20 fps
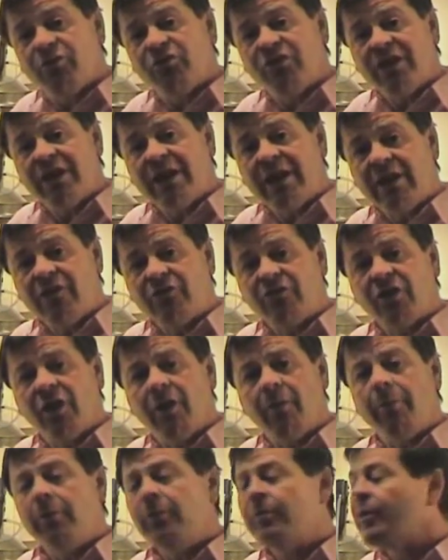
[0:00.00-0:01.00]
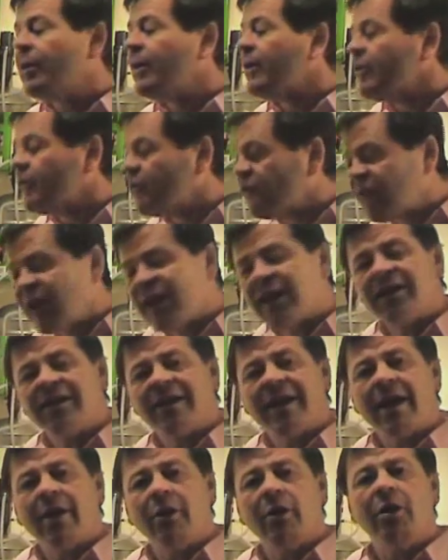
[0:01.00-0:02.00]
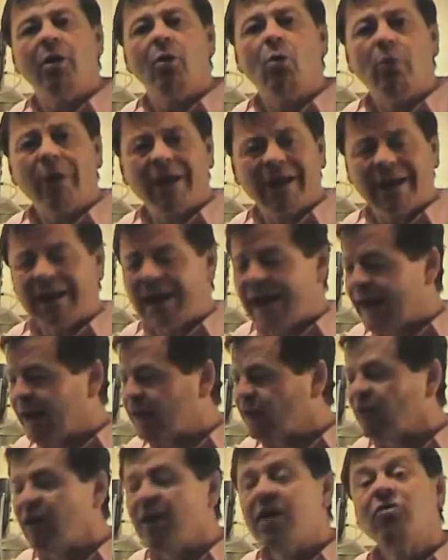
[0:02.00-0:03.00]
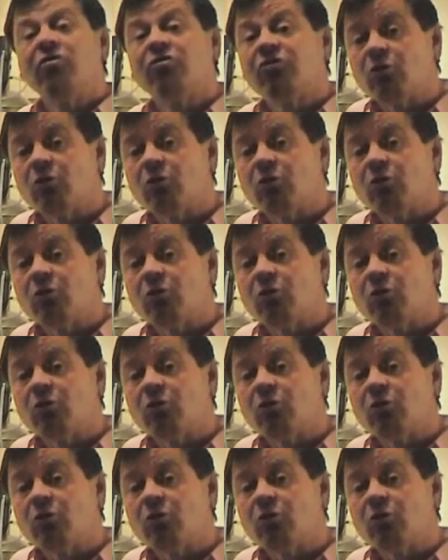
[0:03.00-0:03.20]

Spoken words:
the machine heats up, the second hour we collect.